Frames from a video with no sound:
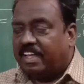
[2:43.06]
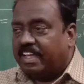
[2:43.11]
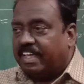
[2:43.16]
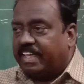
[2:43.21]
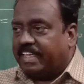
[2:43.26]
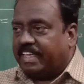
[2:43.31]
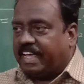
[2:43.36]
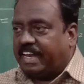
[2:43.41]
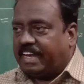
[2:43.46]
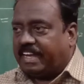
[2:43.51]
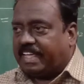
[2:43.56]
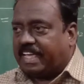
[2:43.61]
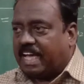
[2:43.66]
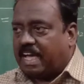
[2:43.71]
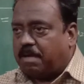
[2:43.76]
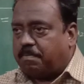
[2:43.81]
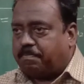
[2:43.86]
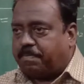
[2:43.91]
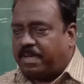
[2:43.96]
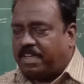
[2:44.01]
N
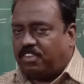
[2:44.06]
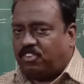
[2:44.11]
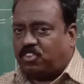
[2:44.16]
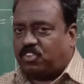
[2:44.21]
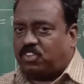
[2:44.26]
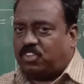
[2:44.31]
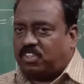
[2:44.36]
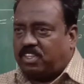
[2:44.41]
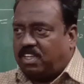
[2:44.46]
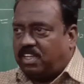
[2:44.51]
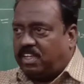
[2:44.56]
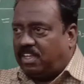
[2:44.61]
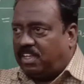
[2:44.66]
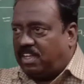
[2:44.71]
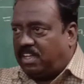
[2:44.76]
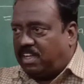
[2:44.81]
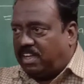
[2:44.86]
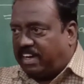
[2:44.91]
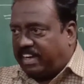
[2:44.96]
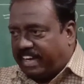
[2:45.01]
cap is
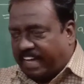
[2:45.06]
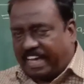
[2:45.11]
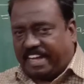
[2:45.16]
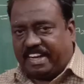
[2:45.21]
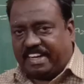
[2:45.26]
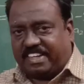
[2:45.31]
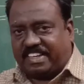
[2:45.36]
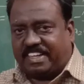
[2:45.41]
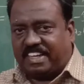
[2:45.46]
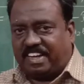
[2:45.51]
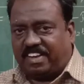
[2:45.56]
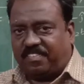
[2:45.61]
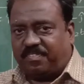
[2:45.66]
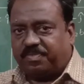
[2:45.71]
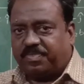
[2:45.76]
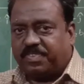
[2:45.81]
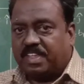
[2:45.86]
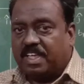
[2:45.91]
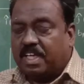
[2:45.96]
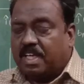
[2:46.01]
direction.
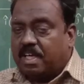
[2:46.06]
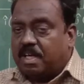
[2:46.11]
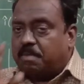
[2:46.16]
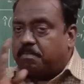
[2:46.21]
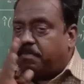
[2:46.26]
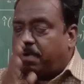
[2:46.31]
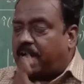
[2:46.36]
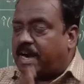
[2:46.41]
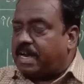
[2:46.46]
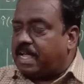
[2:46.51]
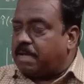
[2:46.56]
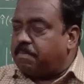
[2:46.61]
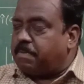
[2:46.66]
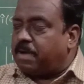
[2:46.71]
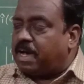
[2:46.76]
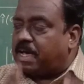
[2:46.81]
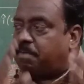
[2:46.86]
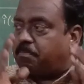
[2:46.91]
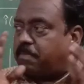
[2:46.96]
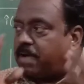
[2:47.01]
Mod A
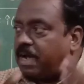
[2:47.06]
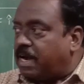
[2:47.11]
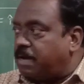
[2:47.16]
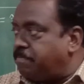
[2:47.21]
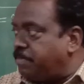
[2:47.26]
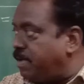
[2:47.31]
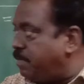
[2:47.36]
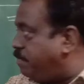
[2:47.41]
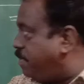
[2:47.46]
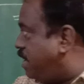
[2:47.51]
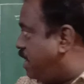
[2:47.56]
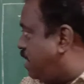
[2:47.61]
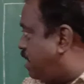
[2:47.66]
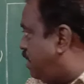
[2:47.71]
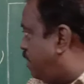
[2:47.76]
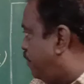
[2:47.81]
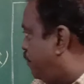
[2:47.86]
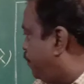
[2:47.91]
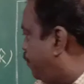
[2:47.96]
bar, mod B bar,